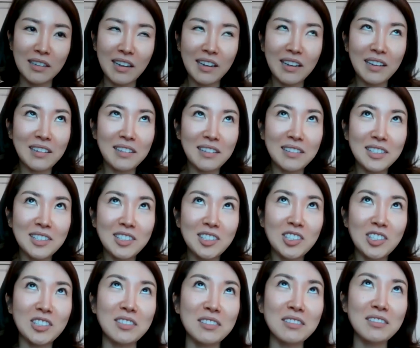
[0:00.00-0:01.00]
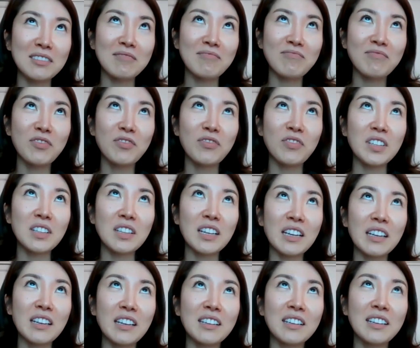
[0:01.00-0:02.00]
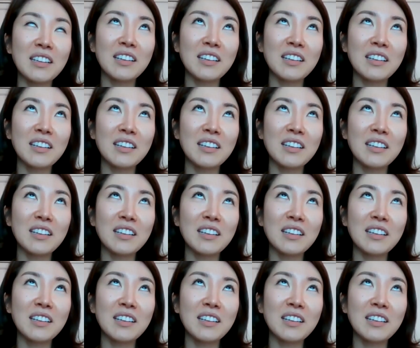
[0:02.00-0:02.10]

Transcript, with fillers: I still feel like